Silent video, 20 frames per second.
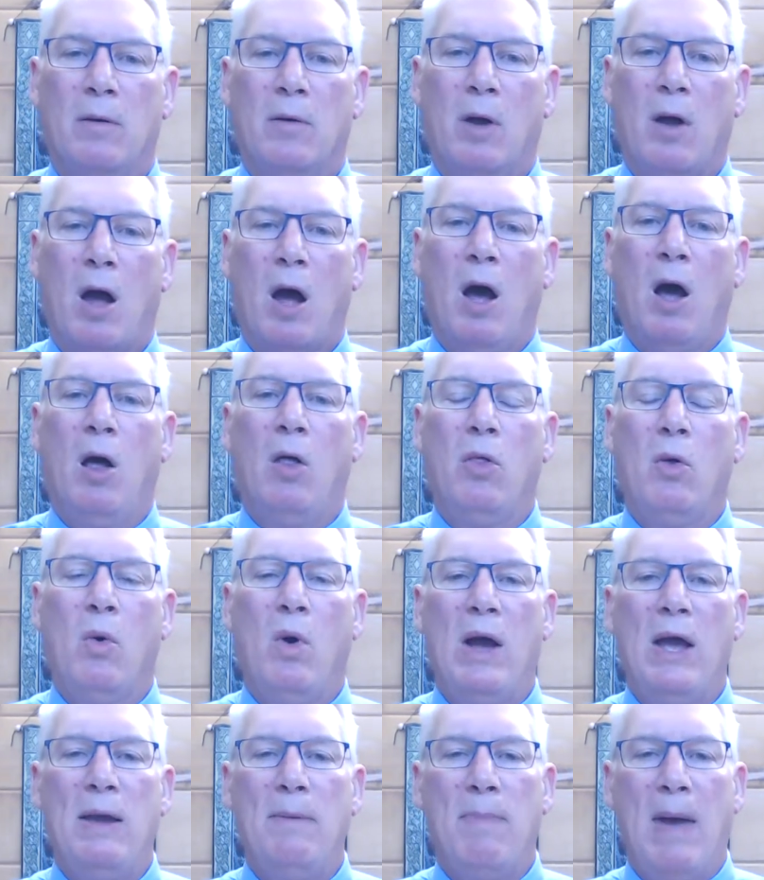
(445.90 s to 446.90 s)
all the
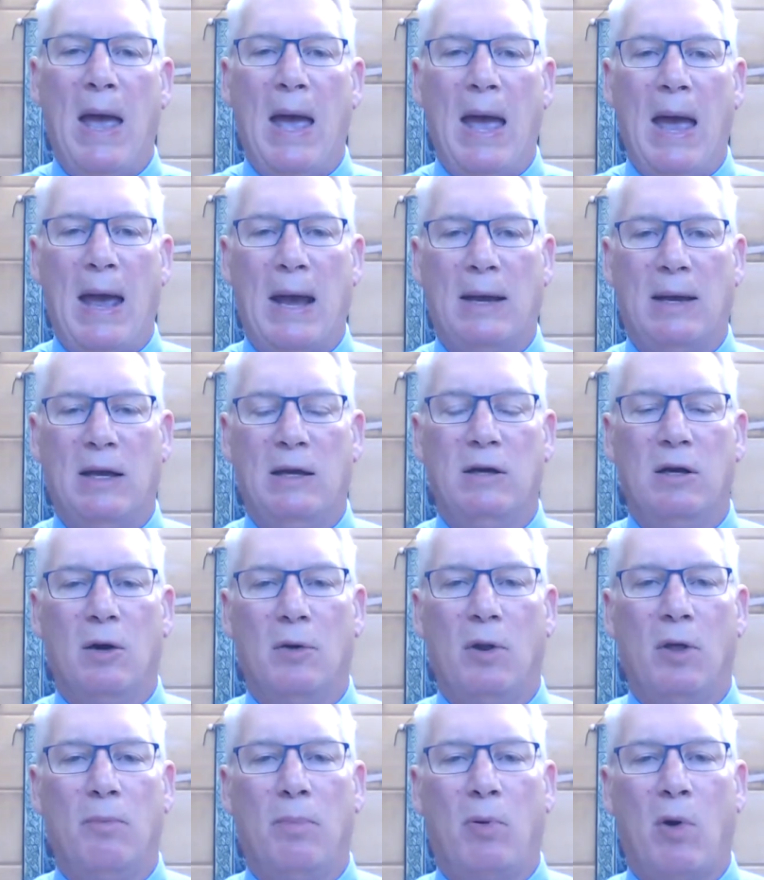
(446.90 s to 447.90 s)
way back into
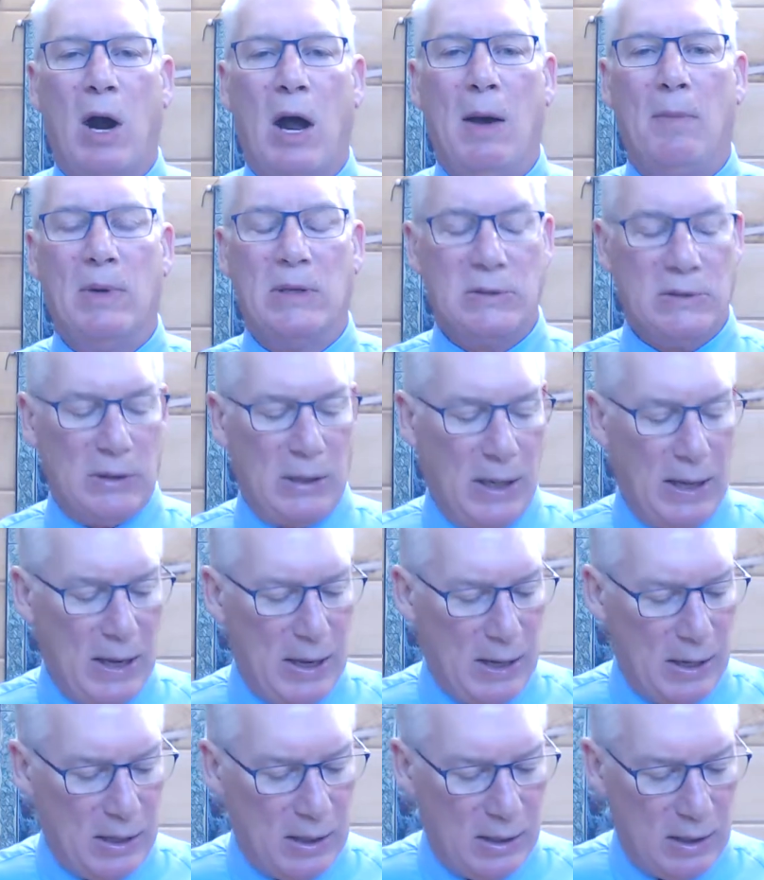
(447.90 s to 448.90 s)
the promised
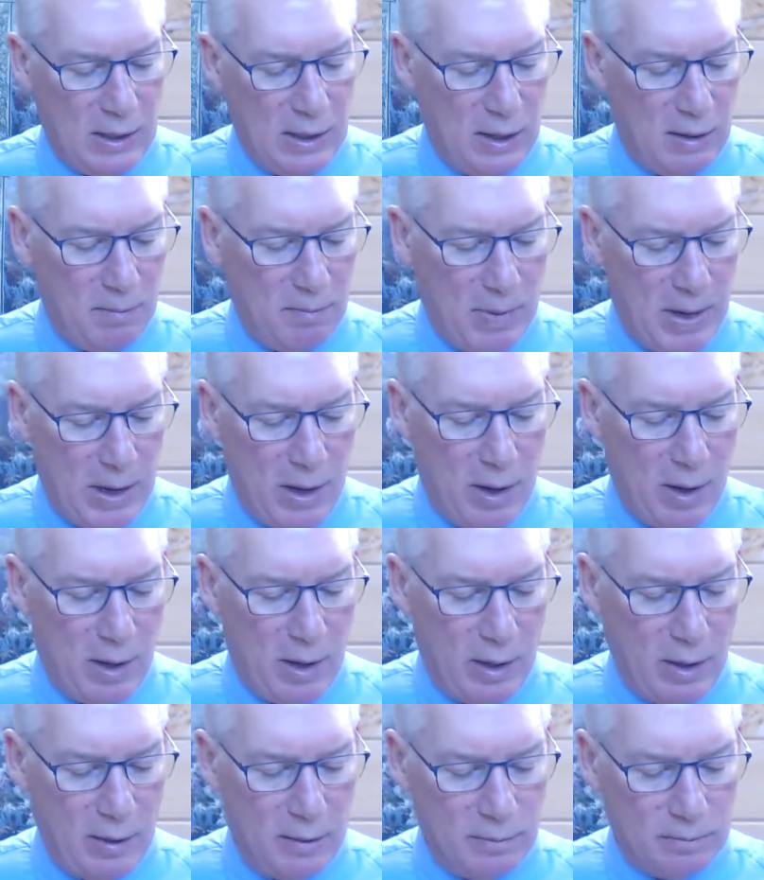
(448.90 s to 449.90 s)
land and buried.